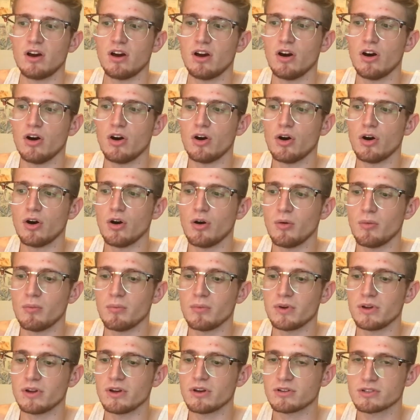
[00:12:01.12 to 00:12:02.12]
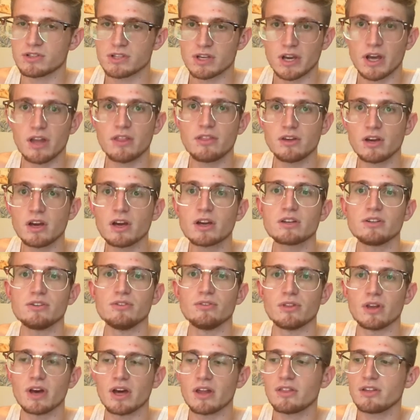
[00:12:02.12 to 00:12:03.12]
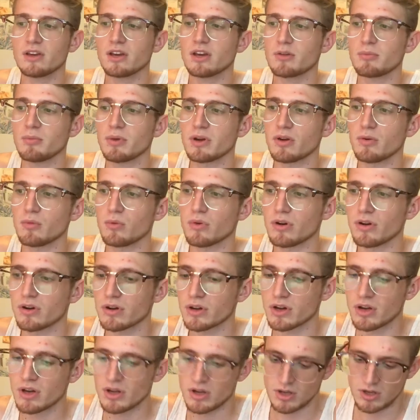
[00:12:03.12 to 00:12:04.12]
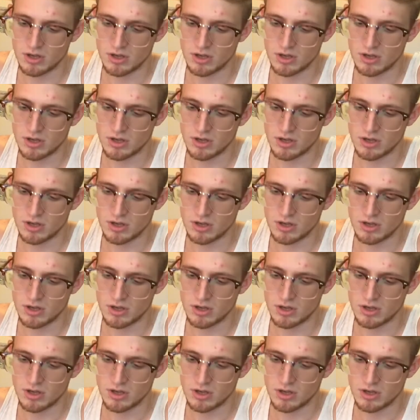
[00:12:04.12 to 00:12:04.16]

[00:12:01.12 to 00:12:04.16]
Um, you know, it's like I think I could do that. I think I can make it work.